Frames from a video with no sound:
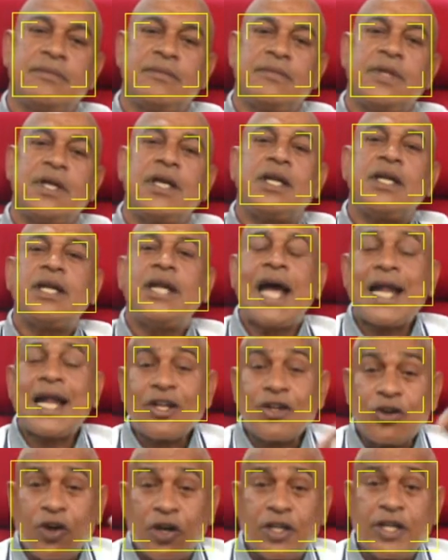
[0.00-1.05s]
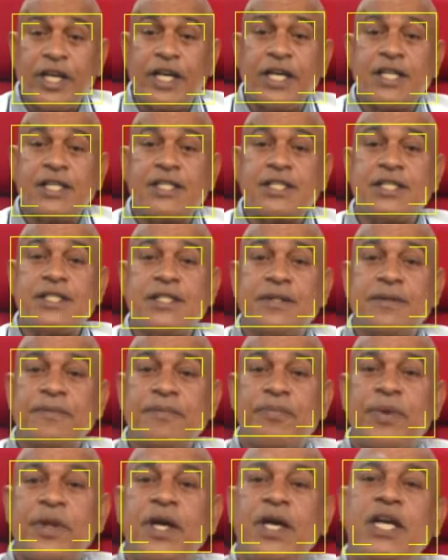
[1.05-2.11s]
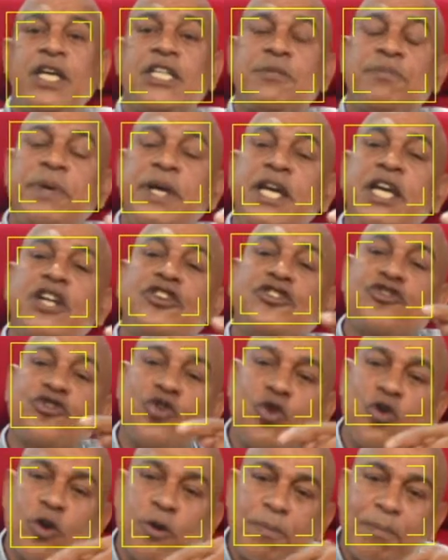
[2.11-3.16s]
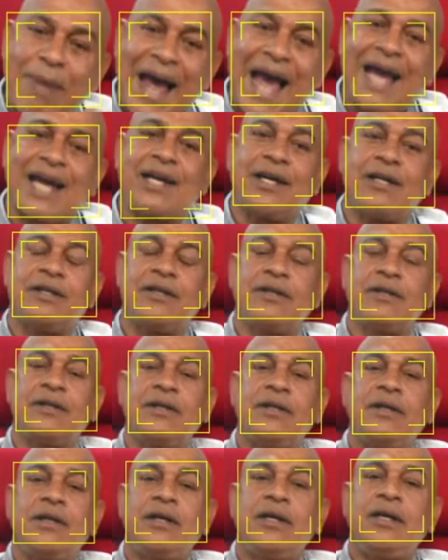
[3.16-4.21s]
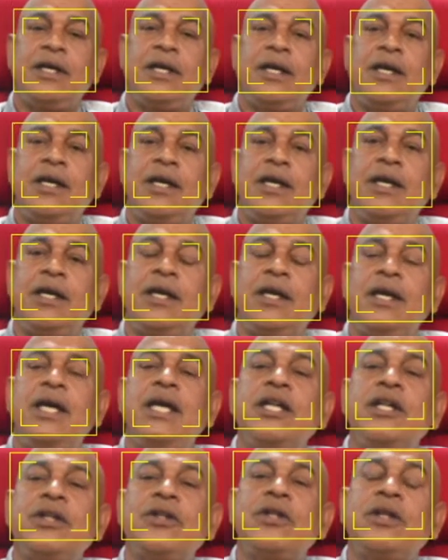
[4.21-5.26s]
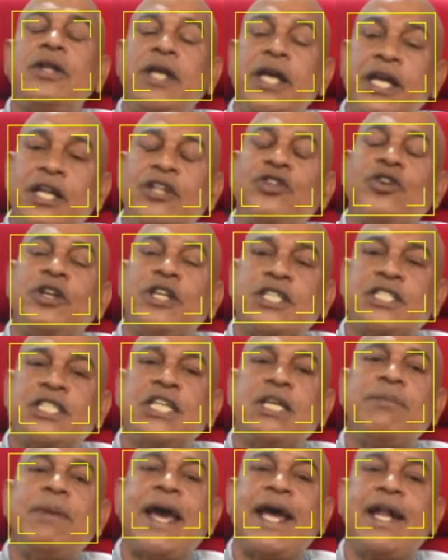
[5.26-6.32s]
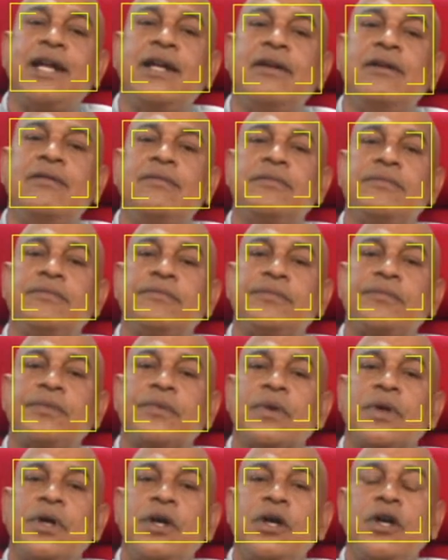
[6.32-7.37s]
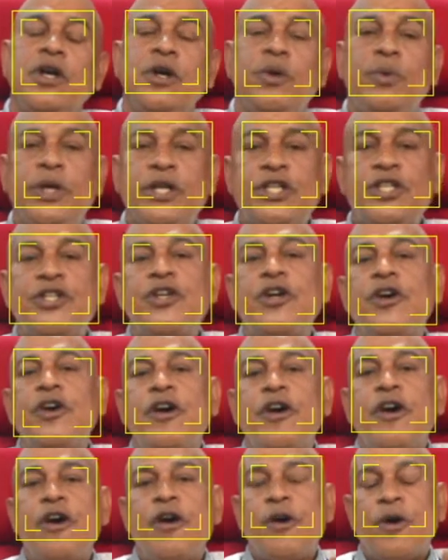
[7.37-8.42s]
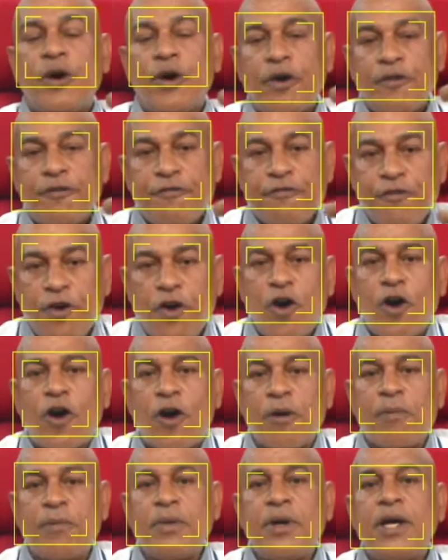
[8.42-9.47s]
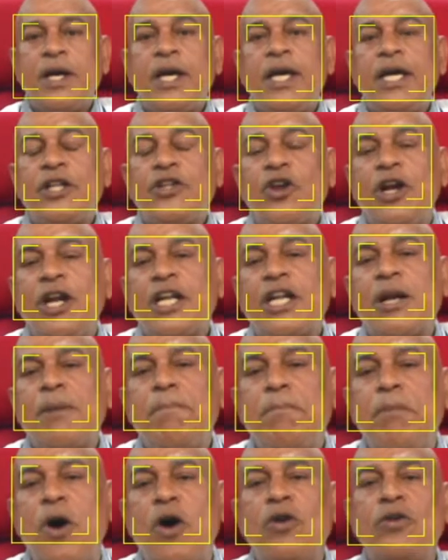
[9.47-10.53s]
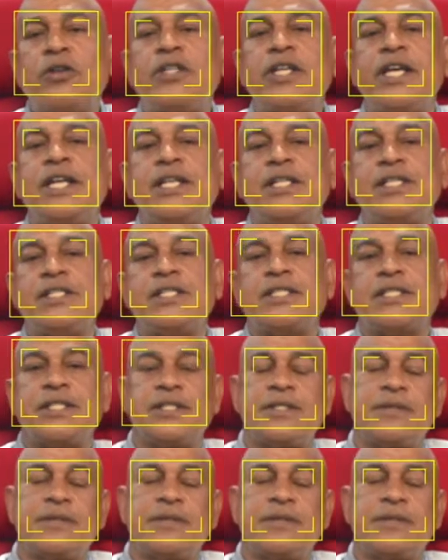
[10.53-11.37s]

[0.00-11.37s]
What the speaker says: That cuttings is being thrown back into the seabed, which form into little mountains.